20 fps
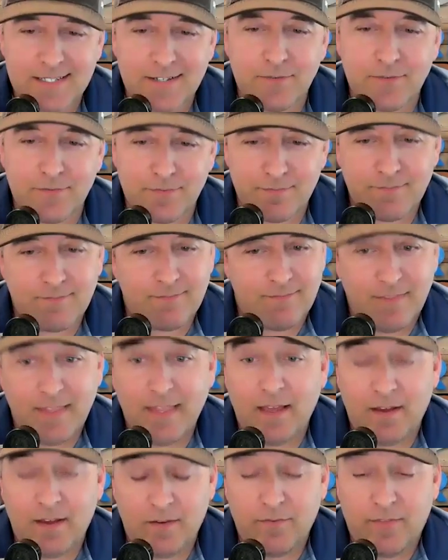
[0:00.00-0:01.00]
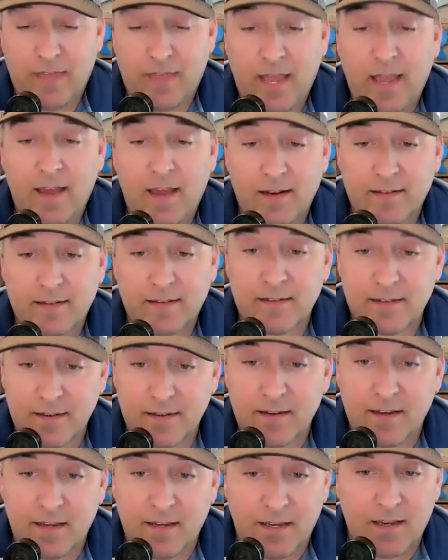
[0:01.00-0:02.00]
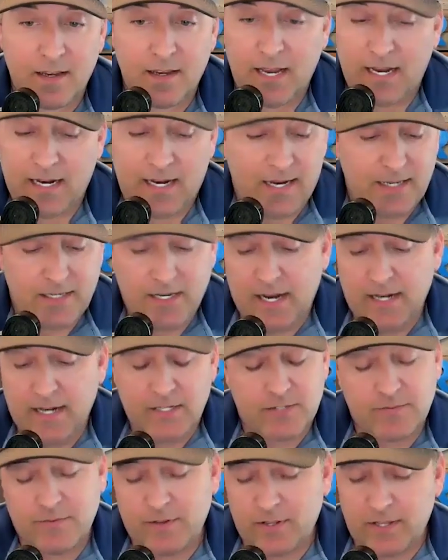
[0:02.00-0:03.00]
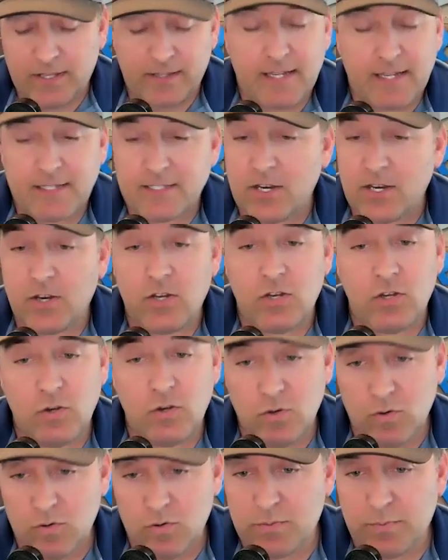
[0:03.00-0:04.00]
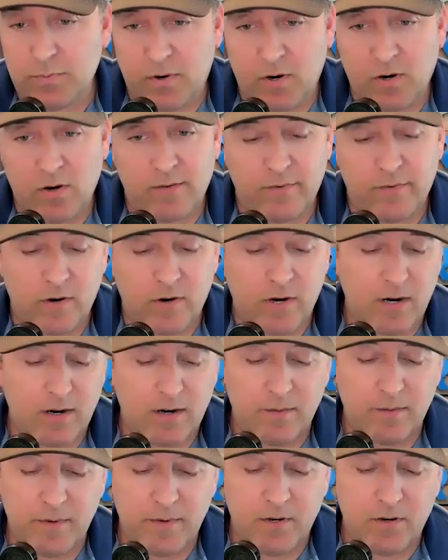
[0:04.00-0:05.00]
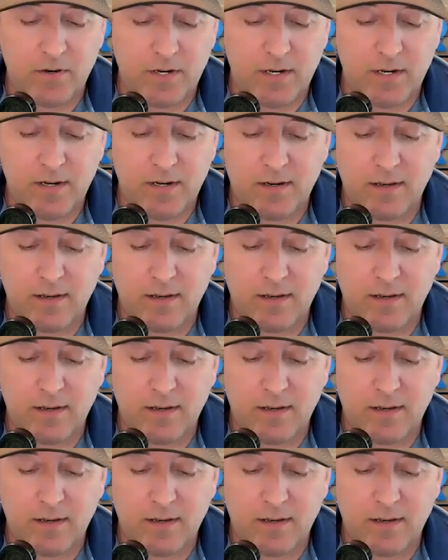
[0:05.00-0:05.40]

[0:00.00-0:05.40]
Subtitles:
of that, I just feel like that's a huge part for our community